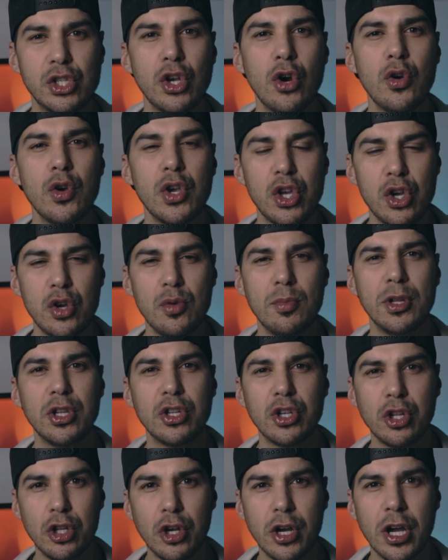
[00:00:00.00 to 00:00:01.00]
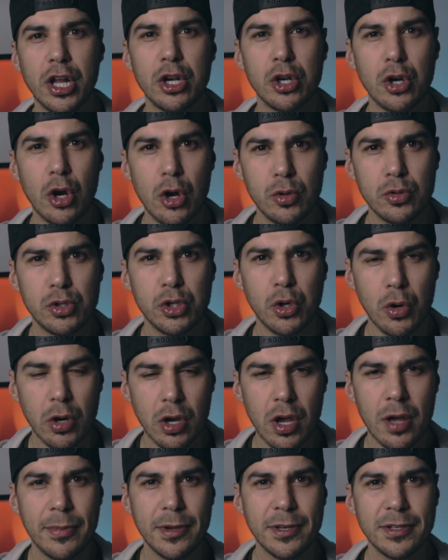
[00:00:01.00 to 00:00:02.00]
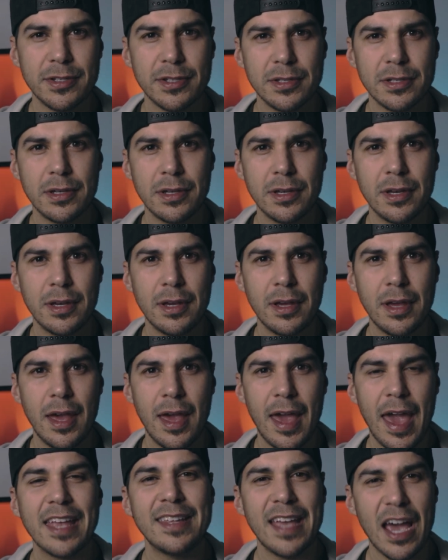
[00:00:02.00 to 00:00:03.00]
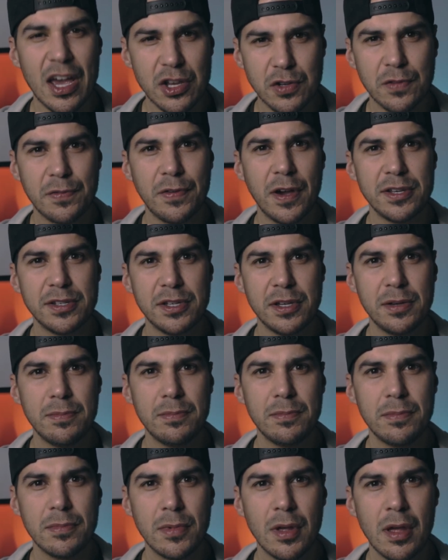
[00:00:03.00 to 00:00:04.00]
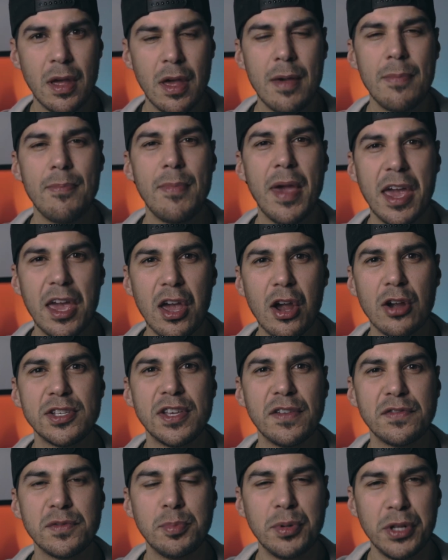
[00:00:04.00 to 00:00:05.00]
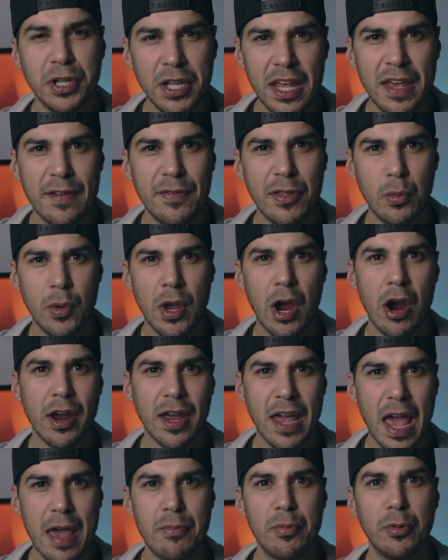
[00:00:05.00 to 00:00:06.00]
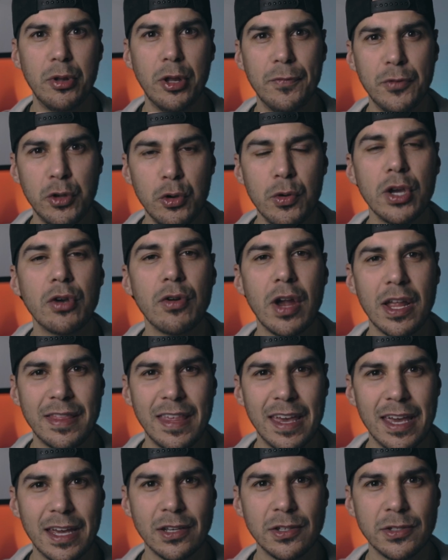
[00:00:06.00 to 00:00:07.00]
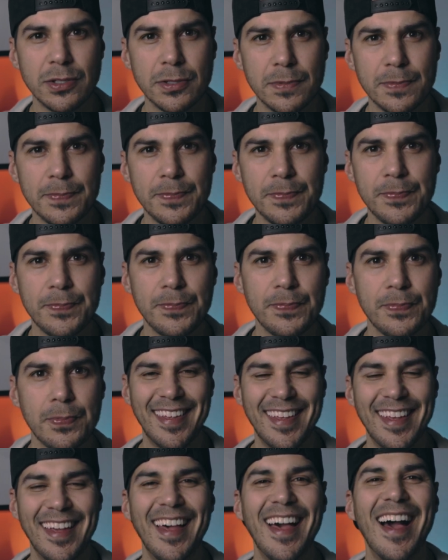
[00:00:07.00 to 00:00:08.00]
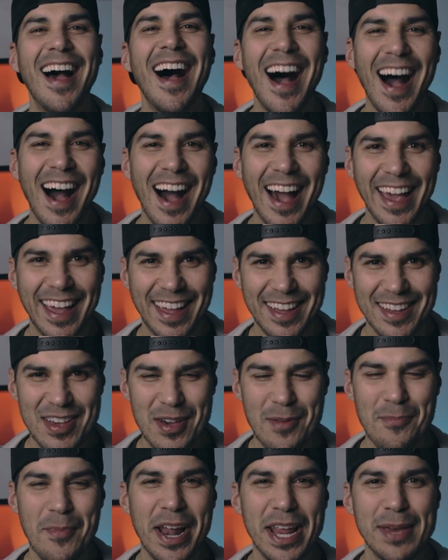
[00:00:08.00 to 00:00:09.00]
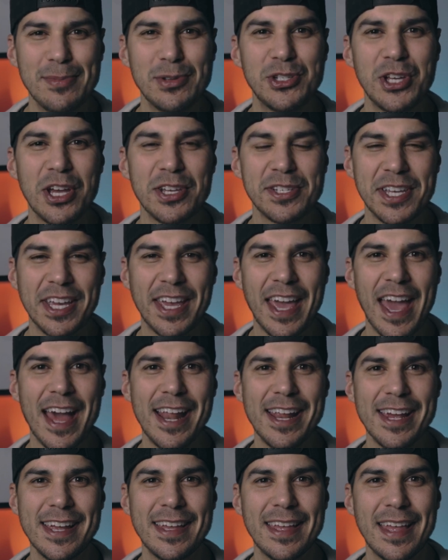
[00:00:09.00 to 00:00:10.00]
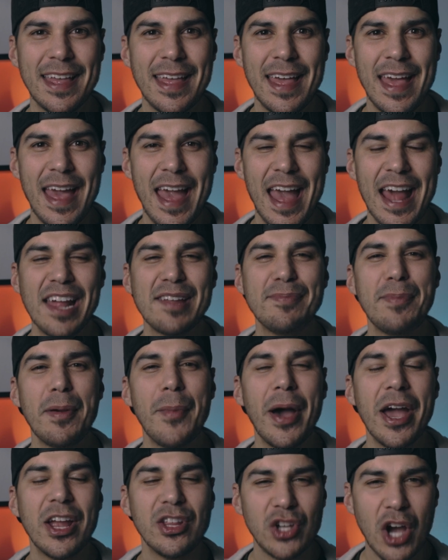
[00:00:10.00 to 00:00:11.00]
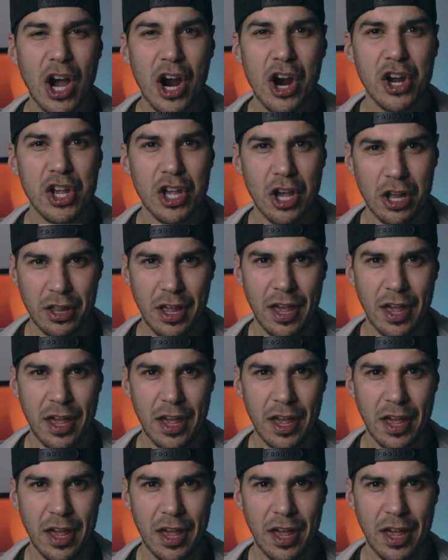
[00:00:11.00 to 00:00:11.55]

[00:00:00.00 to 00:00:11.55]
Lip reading: so human to look at our own shortcomings, catastrophize them, making ourselves believe that we are incapable of doing great things. Hi, my name is Justin Canning, and I spent my entire young